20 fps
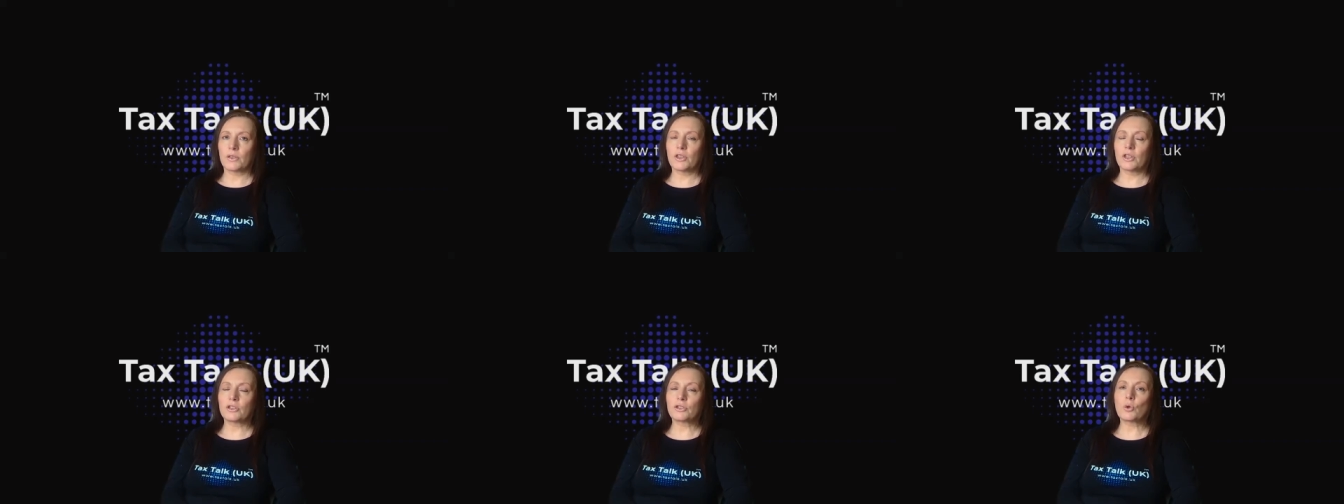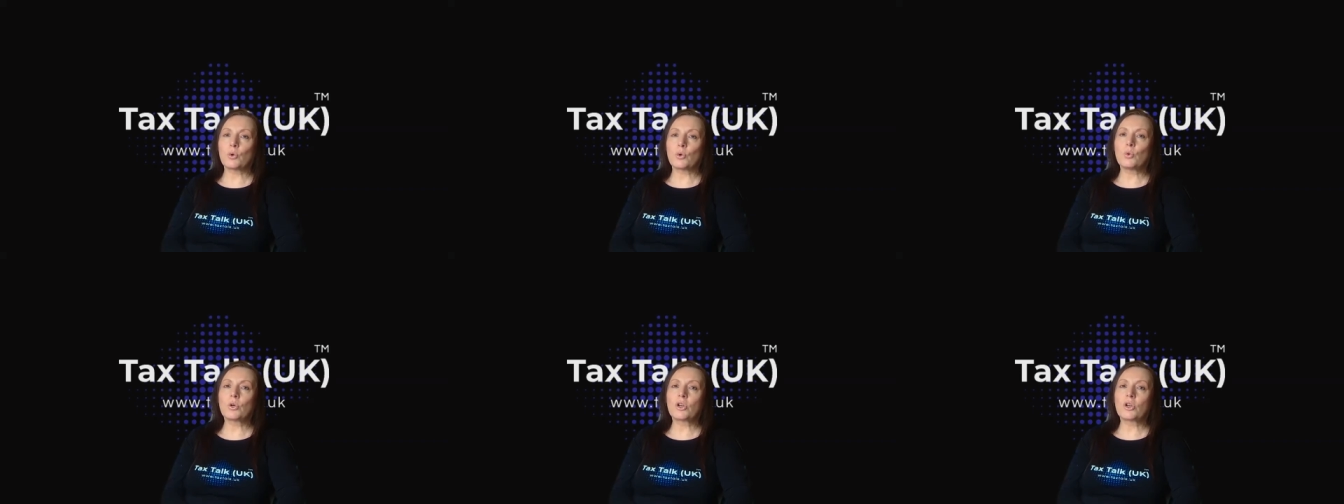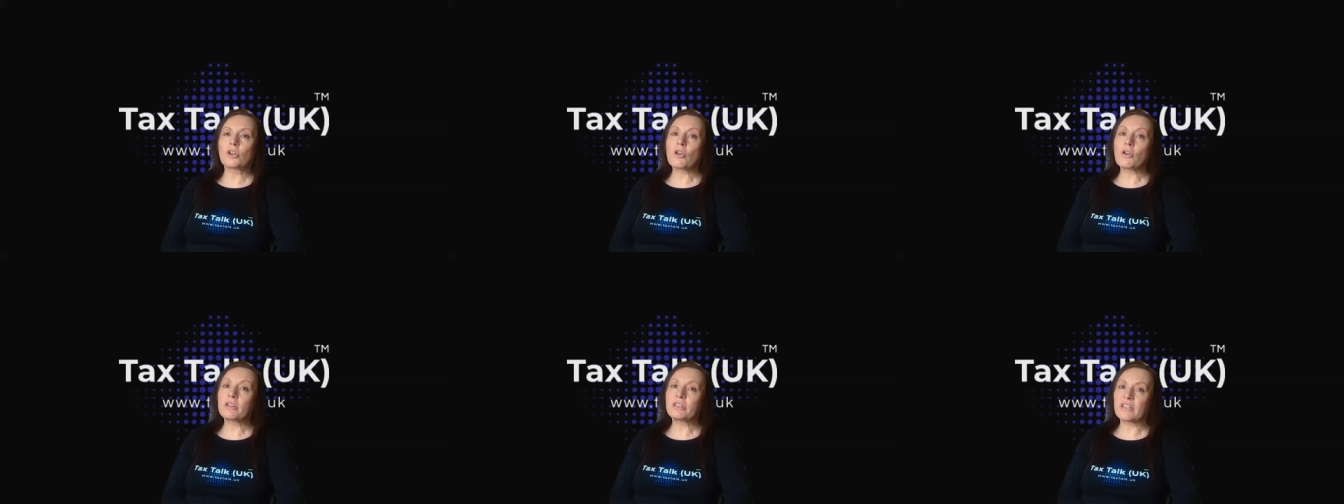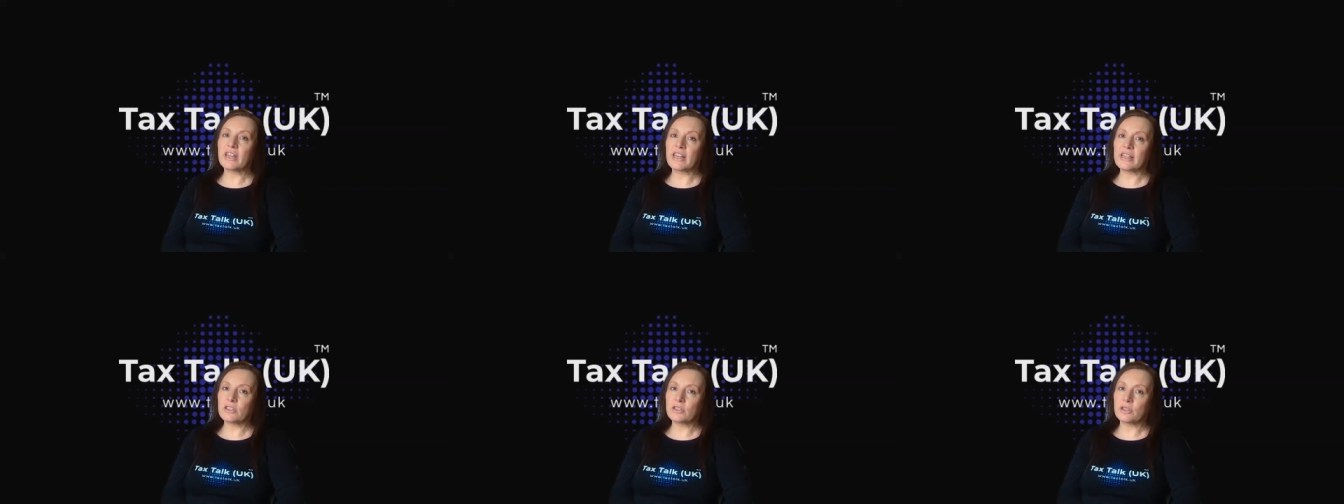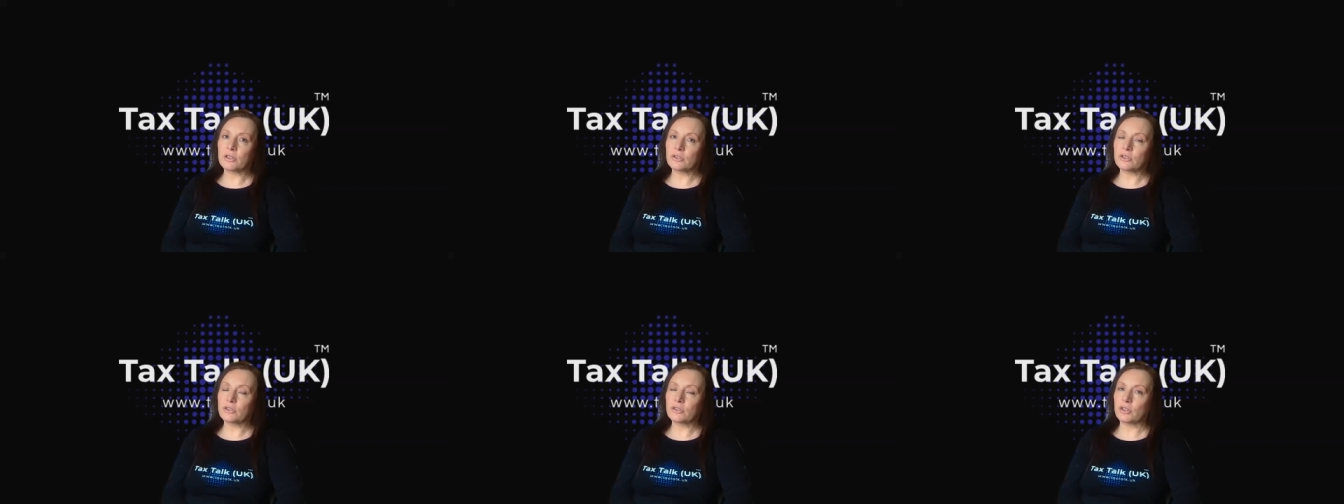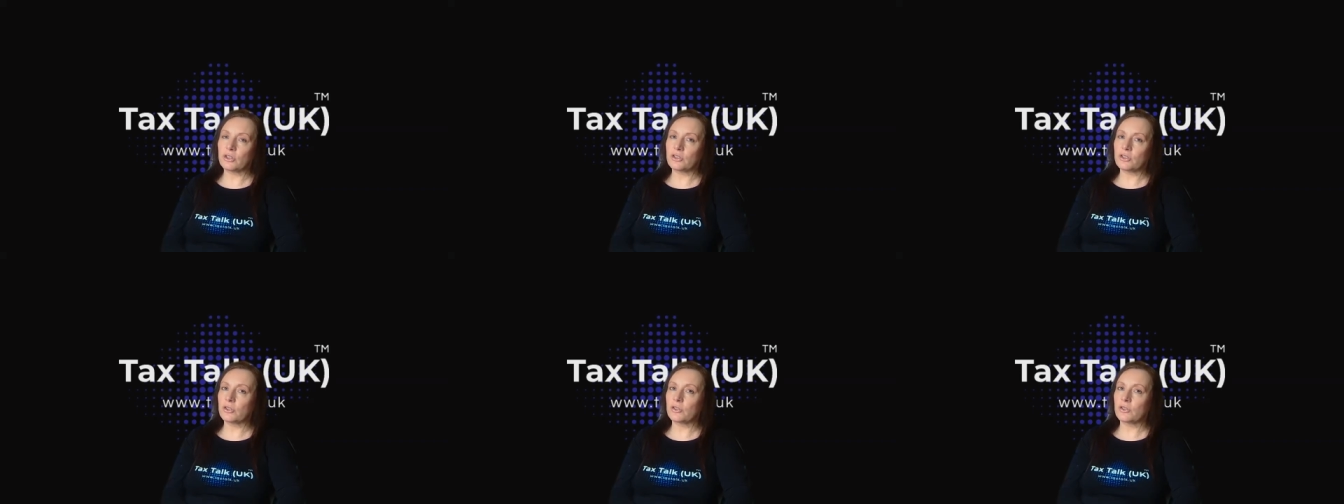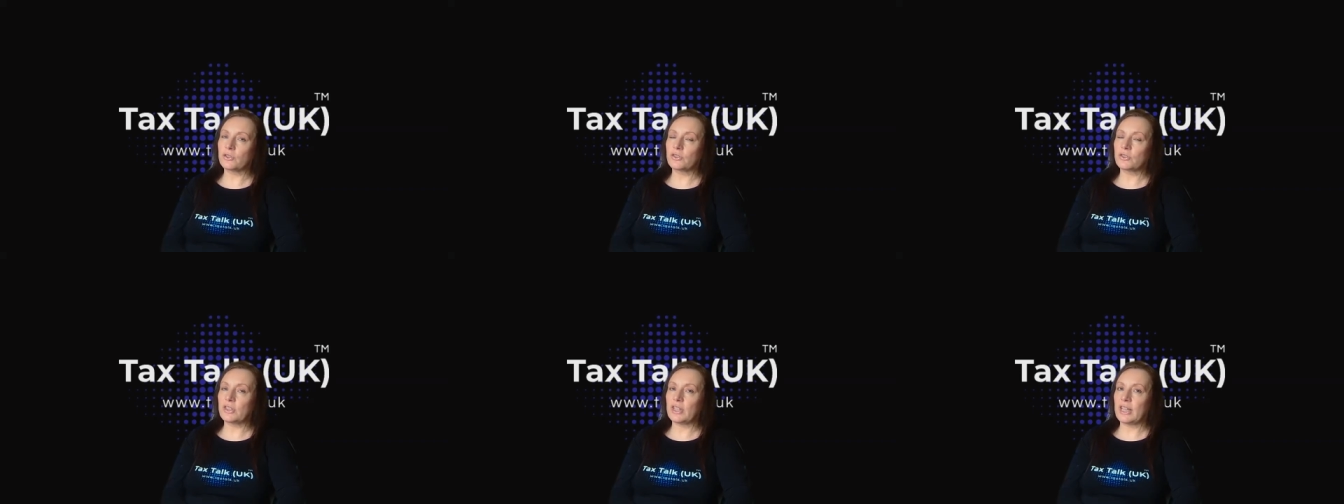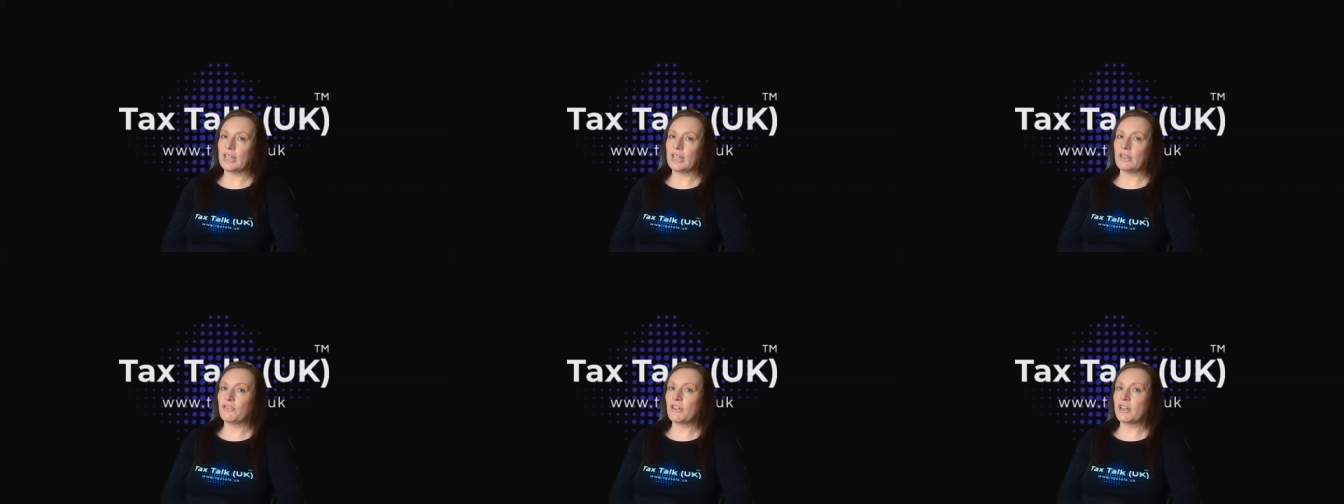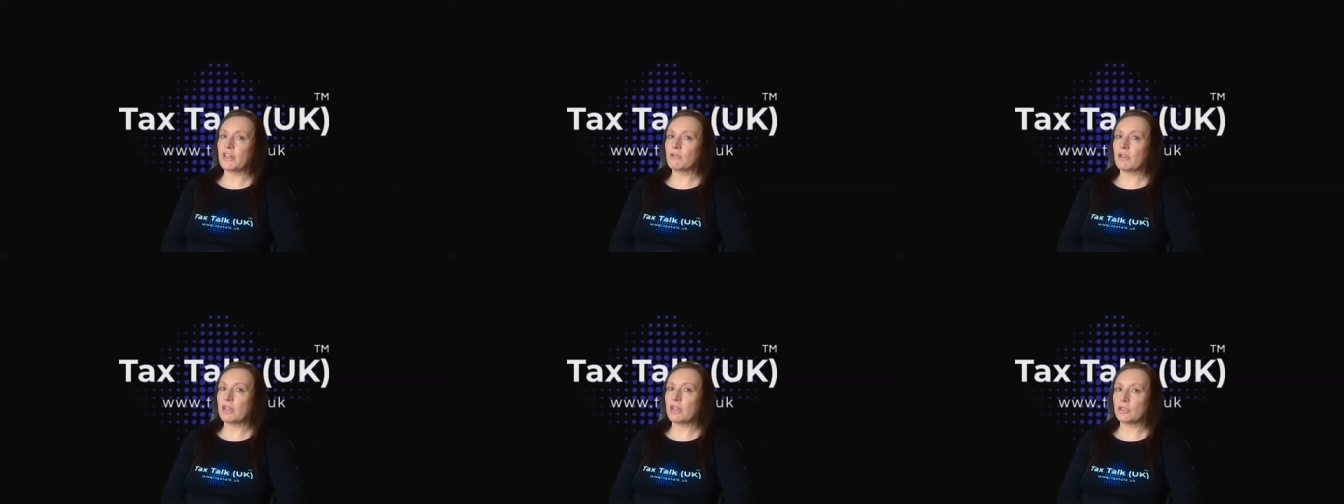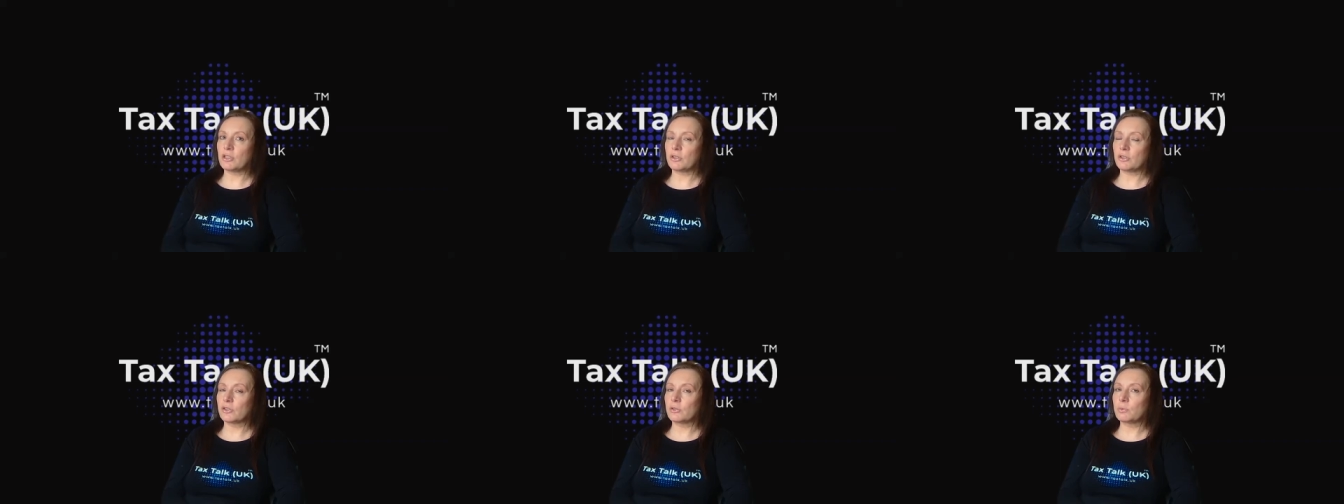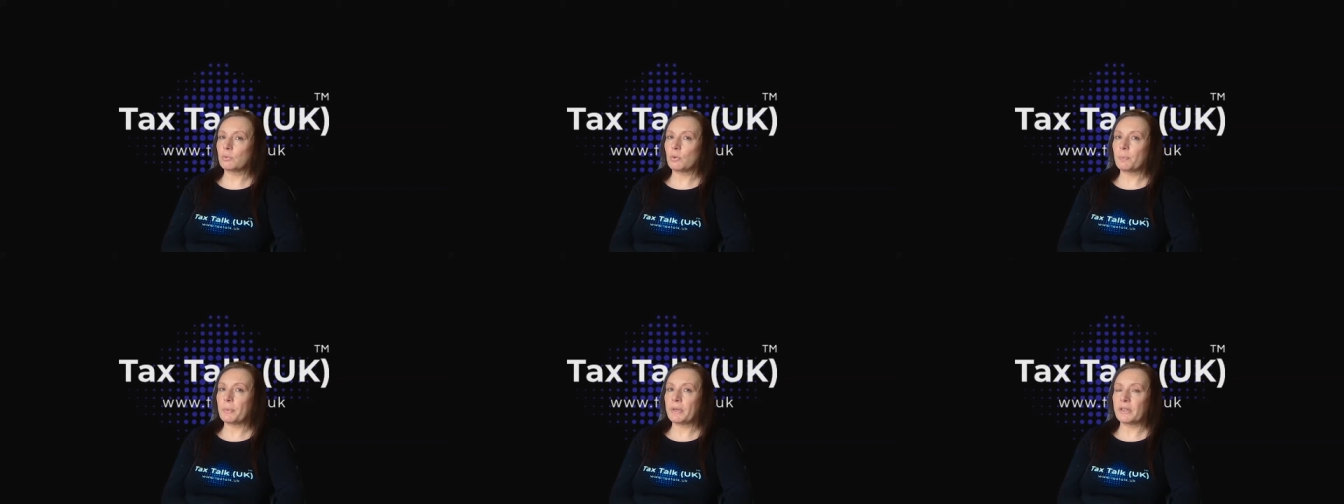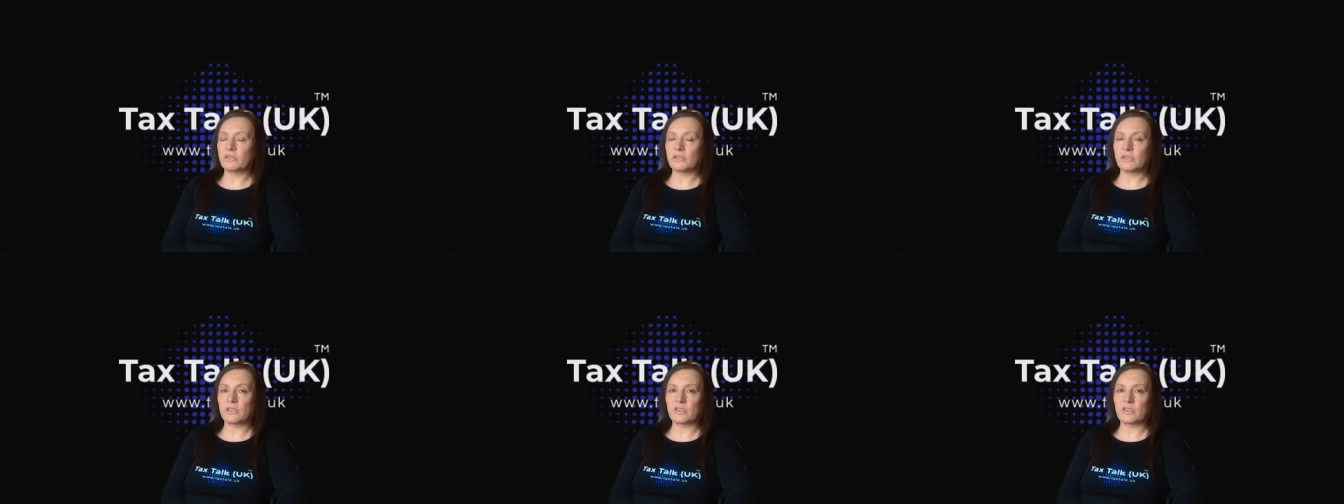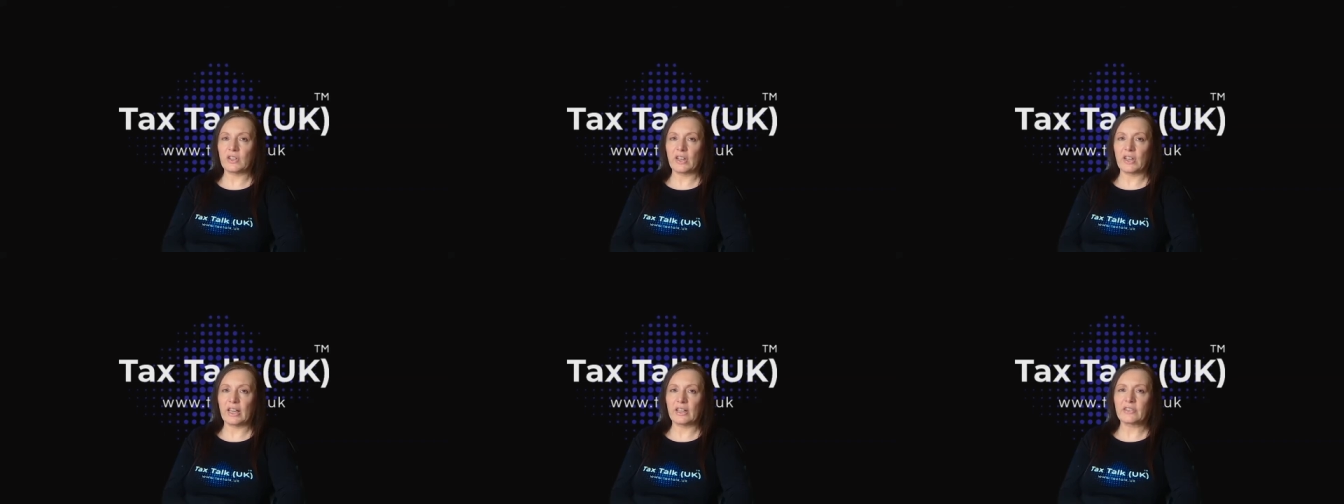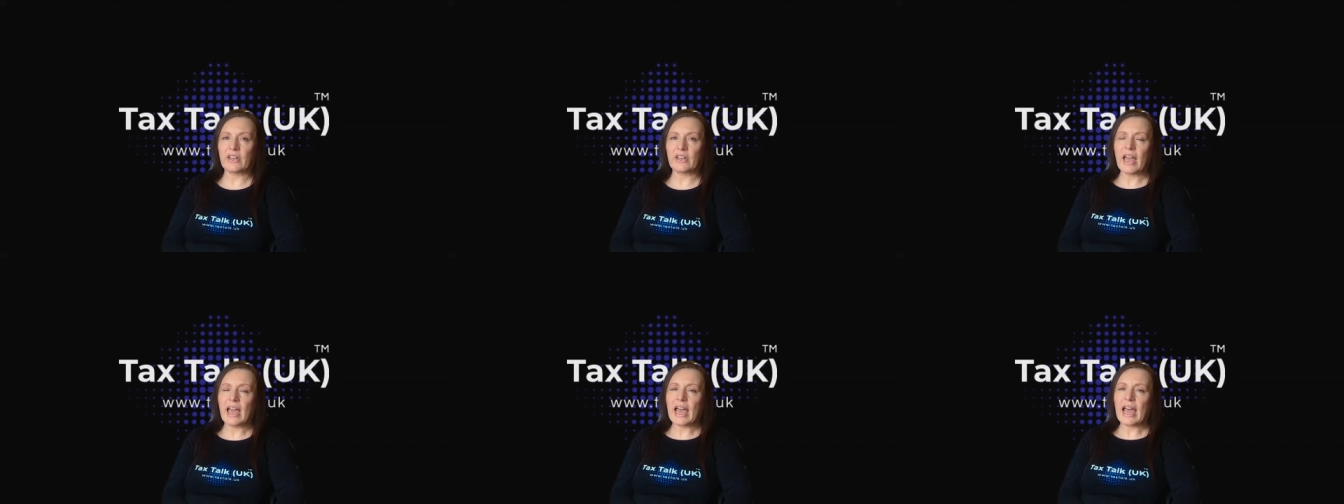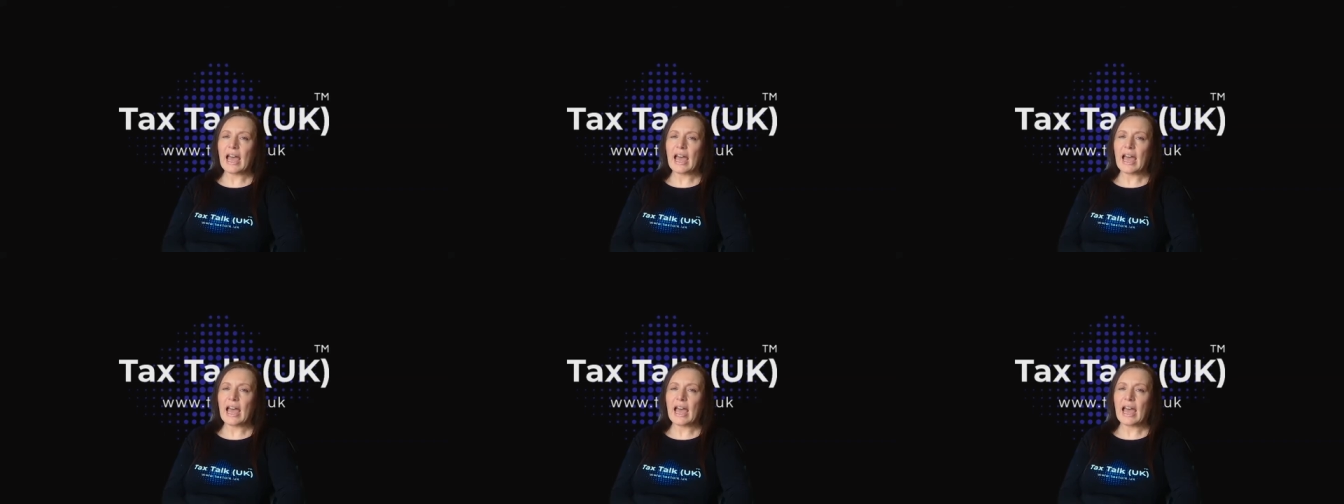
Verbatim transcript: There's organisations such as the Federation of Small Businesses